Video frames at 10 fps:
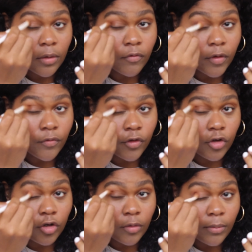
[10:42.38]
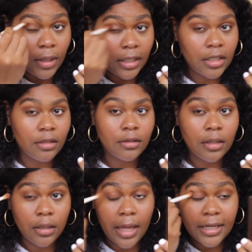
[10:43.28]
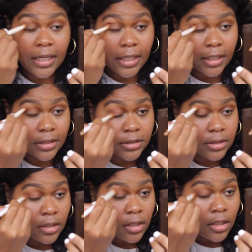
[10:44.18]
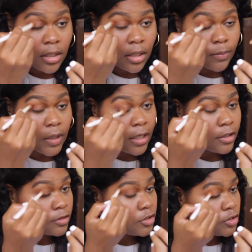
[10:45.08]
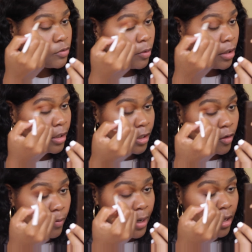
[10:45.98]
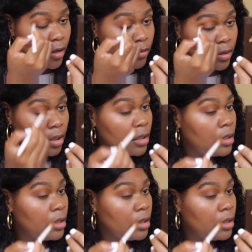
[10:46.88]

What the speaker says: volume and light hands. I'm kind of swirling it around